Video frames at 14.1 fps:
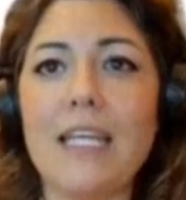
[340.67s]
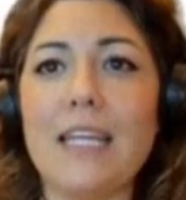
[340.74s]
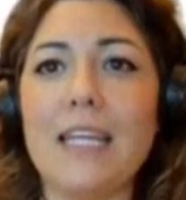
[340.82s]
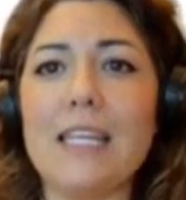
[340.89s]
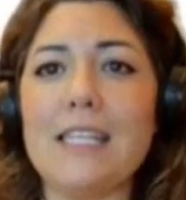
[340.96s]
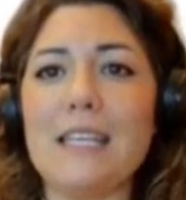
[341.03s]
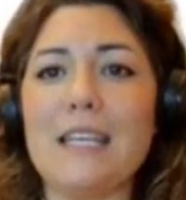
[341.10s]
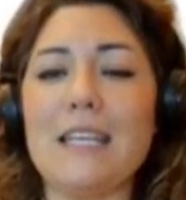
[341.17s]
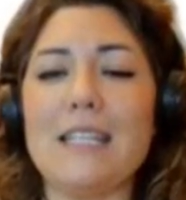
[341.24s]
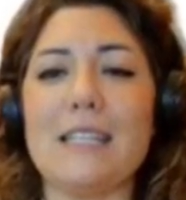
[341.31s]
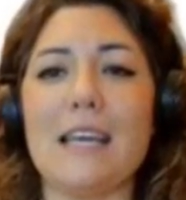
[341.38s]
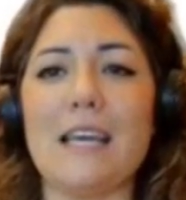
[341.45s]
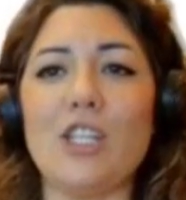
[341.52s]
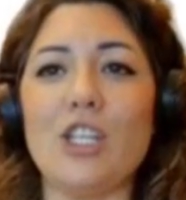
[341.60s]
This
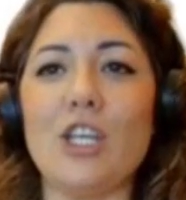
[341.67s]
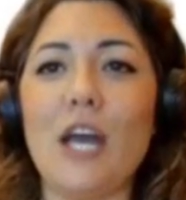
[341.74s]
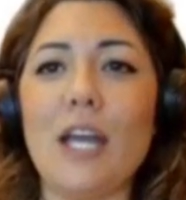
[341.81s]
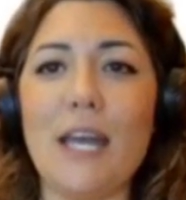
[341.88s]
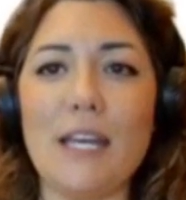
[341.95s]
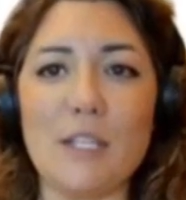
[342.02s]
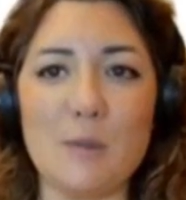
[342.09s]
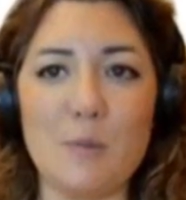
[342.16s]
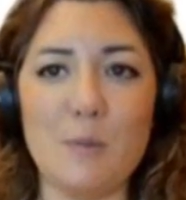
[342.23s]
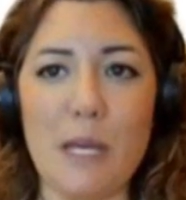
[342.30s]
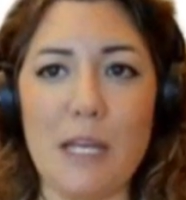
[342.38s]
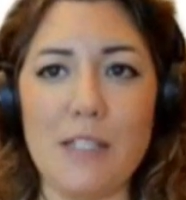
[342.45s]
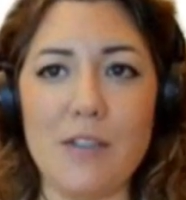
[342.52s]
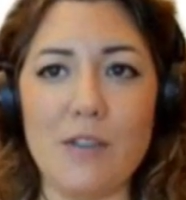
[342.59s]
is a
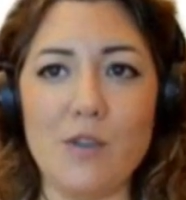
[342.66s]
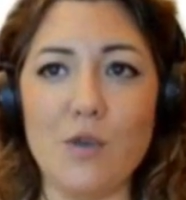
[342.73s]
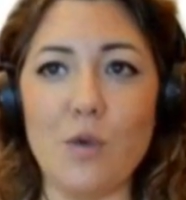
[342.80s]
GIS-based